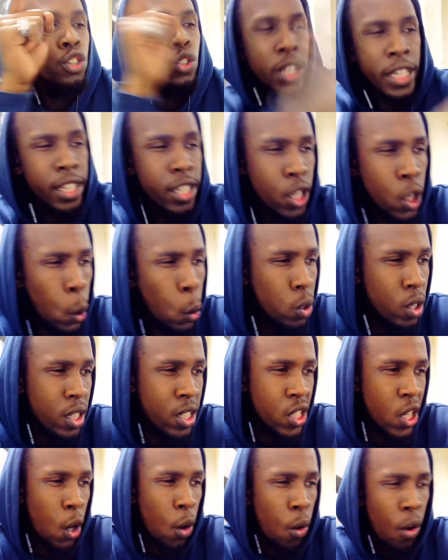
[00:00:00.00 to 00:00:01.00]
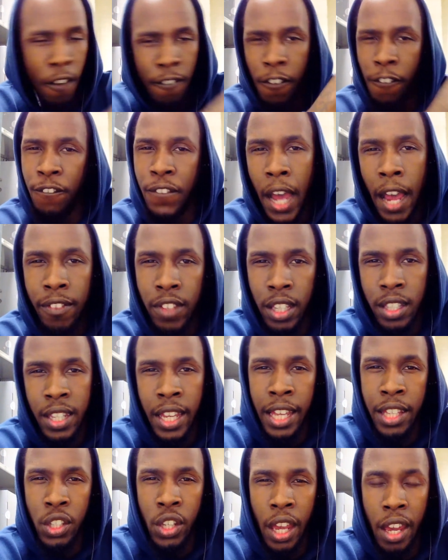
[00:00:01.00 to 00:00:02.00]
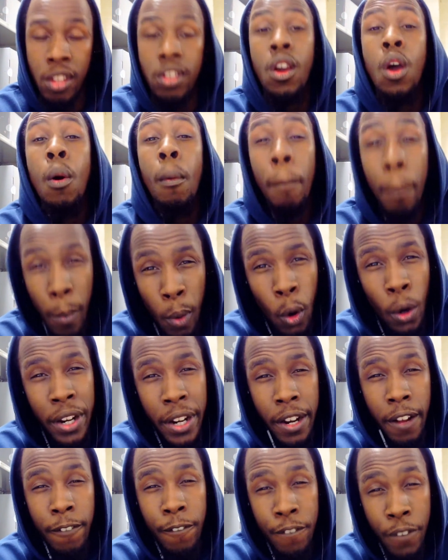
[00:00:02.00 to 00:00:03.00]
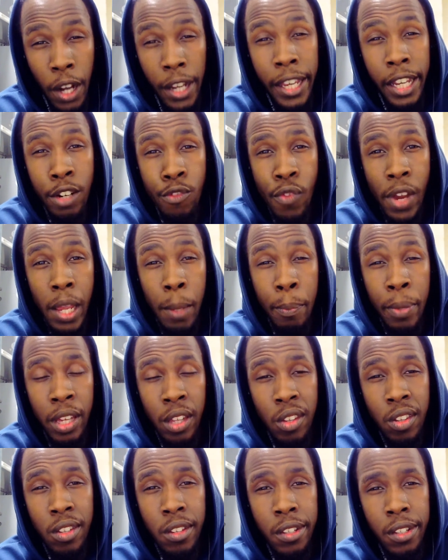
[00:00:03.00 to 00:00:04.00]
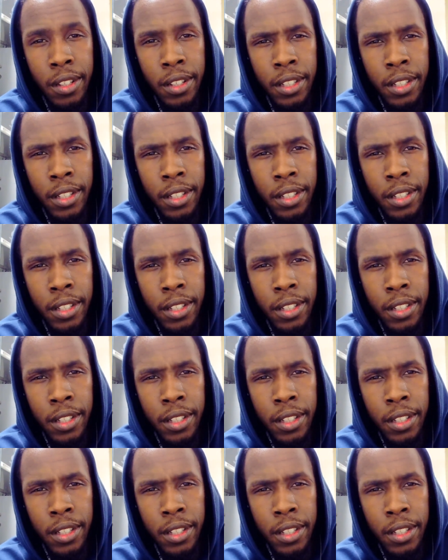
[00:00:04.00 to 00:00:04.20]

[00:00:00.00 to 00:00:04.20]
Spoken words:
you need to go to jail for 5 to 10 years. More than a fucking rapist.